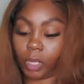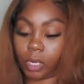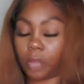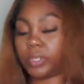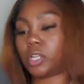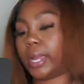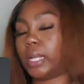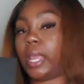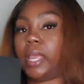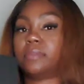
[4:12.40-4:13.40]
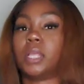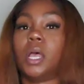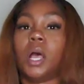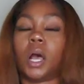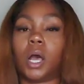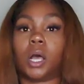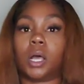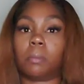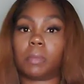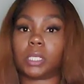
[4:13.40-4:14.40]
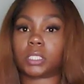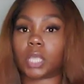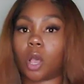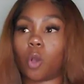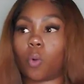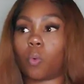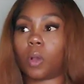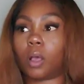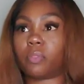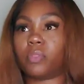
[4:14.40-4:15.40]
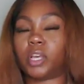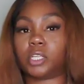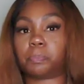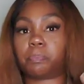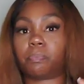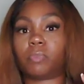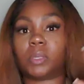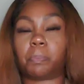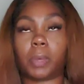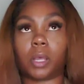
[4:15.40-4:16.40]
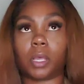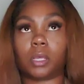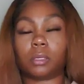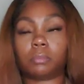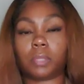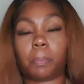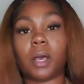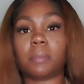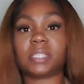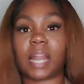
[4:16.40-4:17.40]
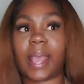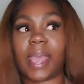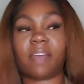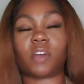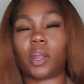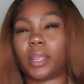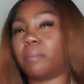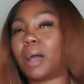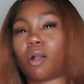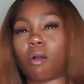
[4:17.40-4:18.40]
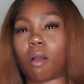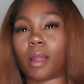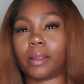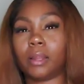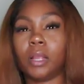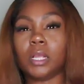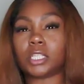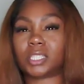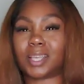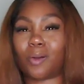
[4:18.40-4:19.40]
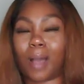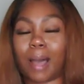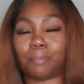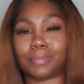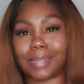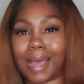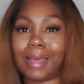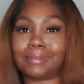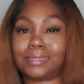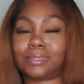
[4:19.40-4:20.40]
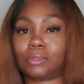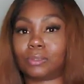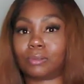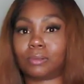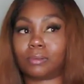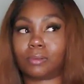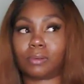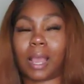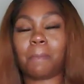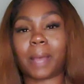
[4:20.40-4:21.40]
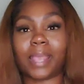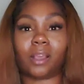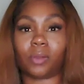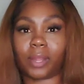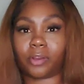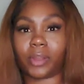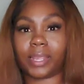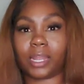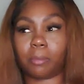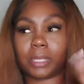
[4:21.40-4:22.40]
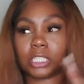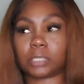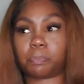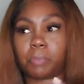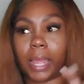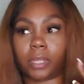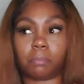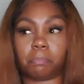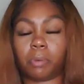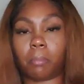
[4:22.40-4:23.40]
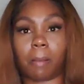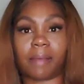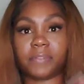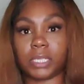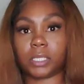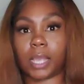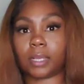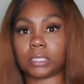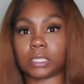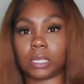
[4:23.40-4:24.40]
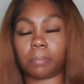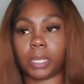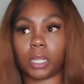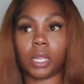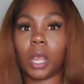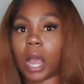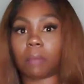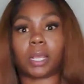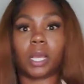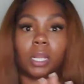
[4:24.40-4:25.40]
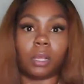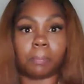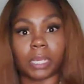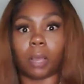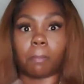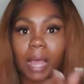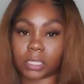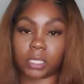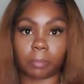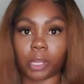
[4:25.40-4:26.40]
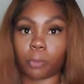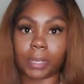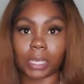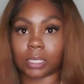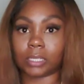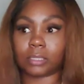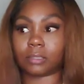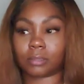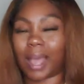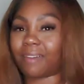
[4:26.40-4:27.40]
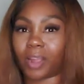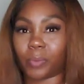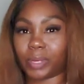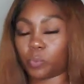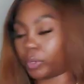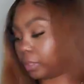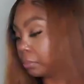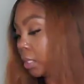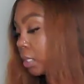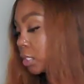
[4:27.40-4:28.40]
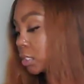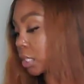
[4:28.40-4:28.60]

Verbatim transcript: No, these are eight and a half. Um, so the the uh the pumps that I have are in my car. So I'm not I might go down there and get them and just like put them on my feet so y'all can see, but I'm not gonna be unboxing them here because I've already worn them.